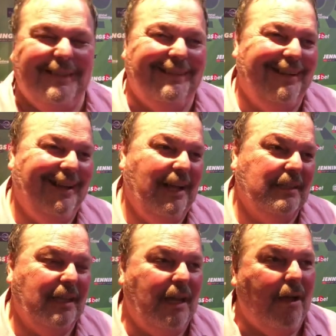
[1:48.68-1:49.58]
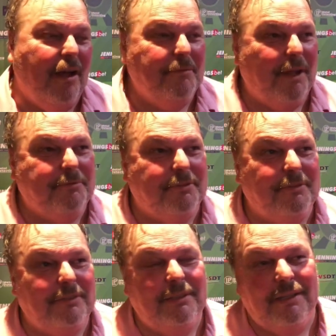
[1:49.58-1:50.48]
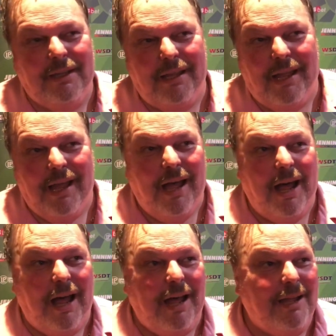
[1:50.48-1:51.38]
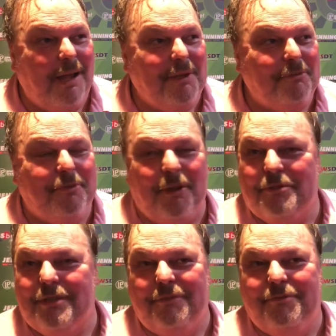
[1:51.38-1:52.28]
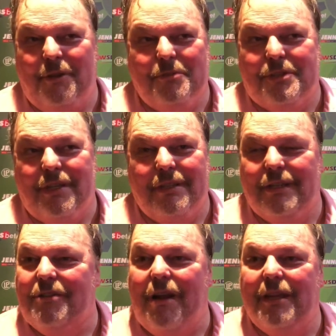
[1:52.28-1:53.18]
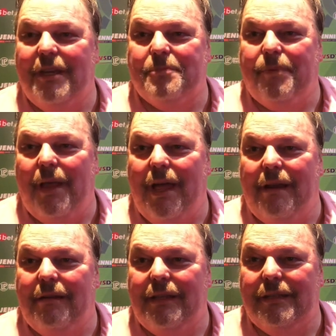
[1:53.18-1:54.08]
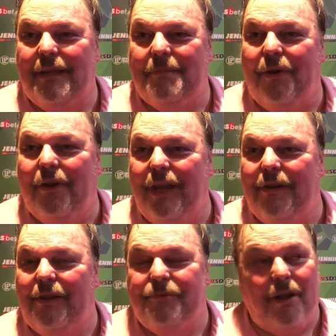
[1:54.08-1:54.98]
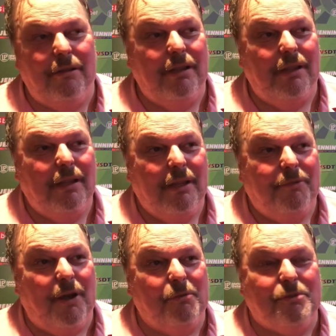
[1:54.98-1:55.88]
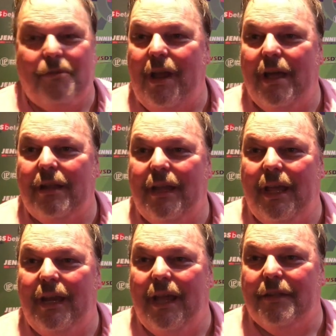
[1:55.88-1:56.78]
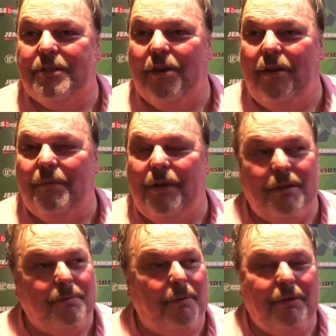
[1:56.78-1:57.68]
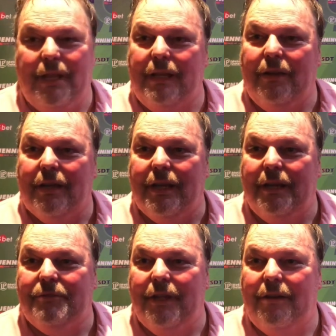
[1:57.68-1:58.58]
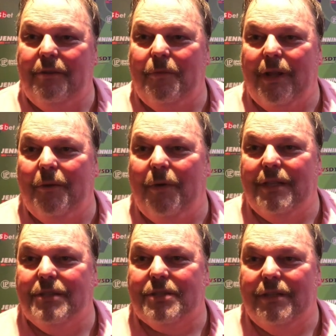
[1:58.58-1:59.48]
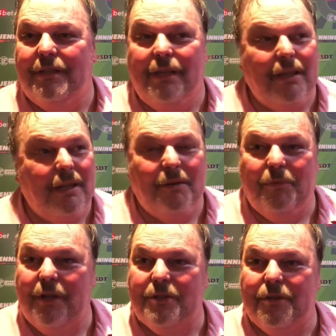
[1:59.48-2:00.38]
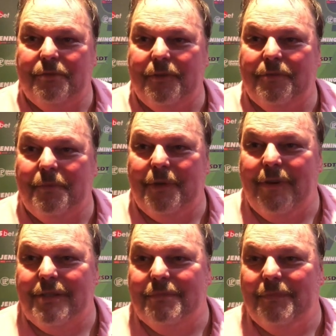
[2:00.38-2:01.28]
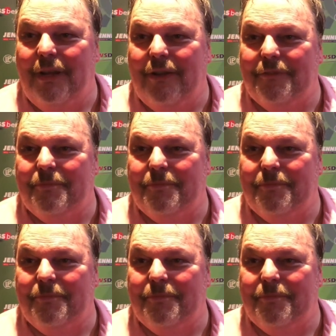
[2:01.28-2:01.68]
I don't know. I mean, Phil's the greatest player in my era. If I was around at any other time, I'd have probably done like Keith Darrow and won it once and worked off it for the rest of my life.